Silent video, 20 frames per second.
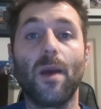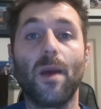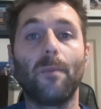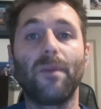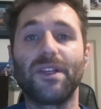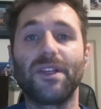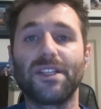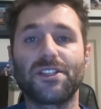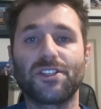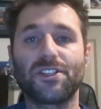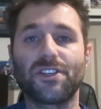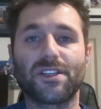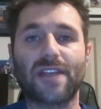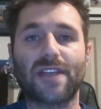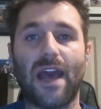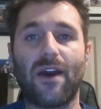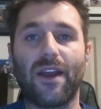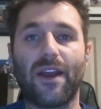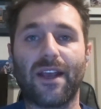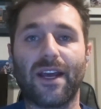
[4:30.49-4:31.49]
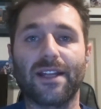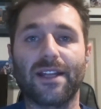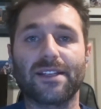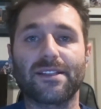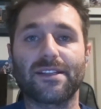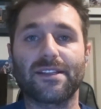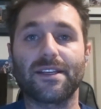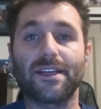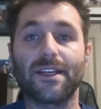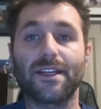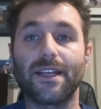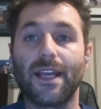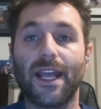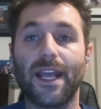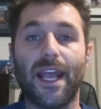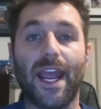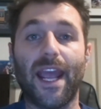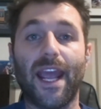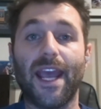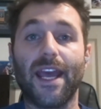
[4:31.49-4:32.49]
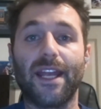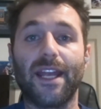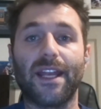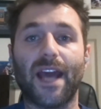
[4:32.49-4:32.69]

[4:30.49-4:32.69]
But this is just how I kind of see it. And